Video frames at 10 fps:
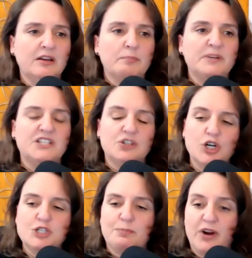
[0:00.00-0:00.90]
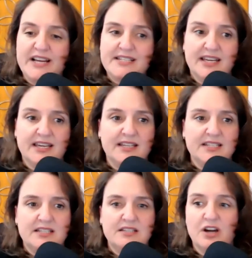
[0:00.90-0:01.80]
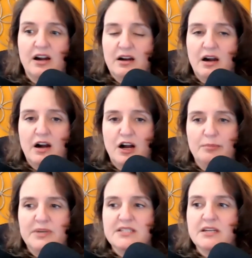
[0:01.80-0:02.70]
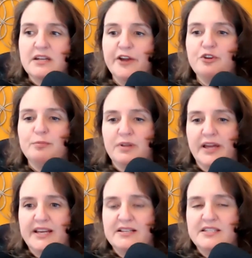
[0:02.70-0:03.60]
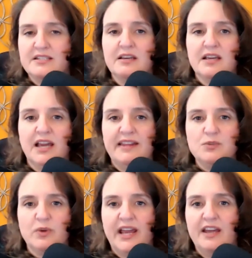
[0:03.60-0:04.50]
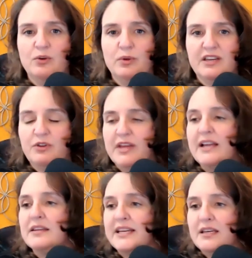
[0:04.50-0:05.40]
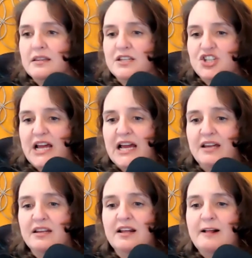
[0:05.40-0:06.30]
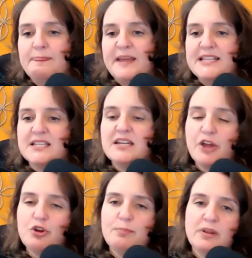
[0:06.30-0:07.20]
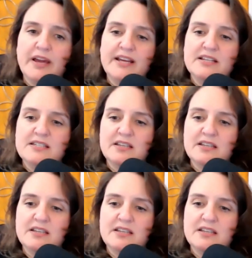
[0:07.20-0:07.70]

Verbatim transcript: But searchpresskits.com is another place, and that's what Hannah will give you that link in the chat that's another place.